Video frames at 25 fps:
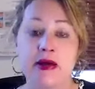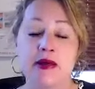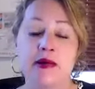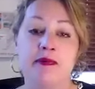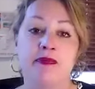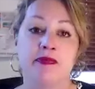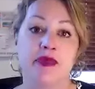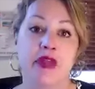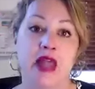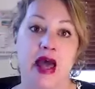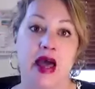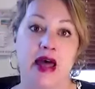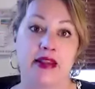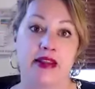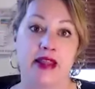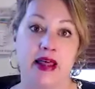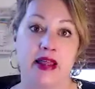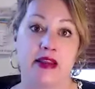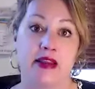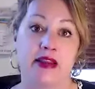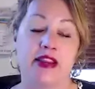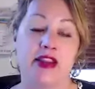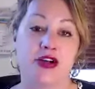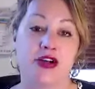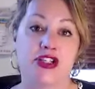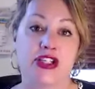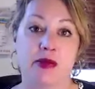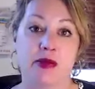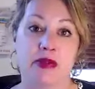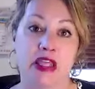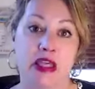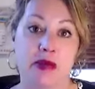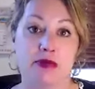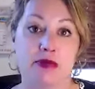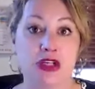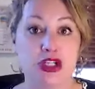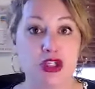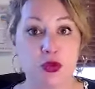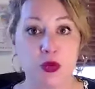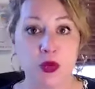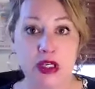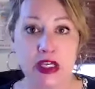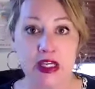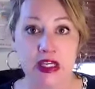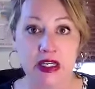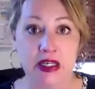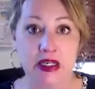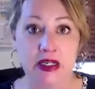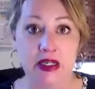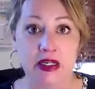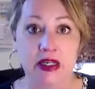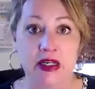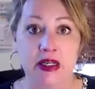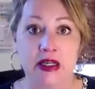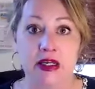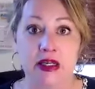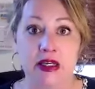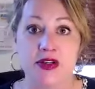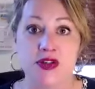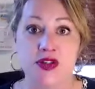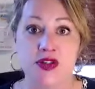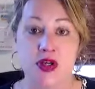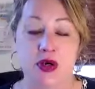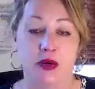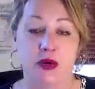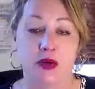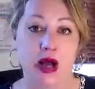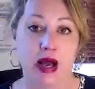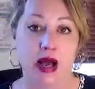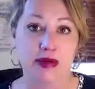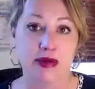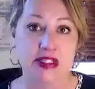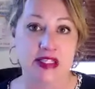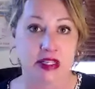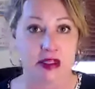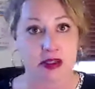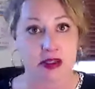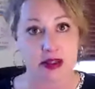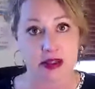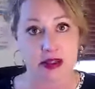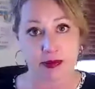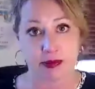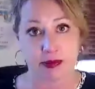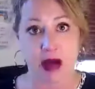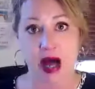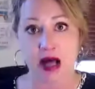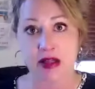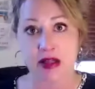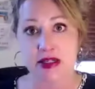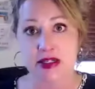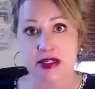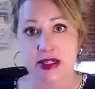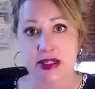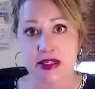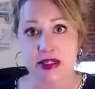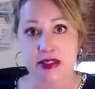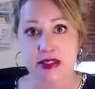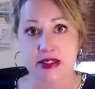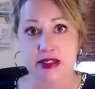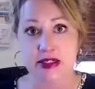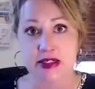And then there's something in between. So I would say that the policies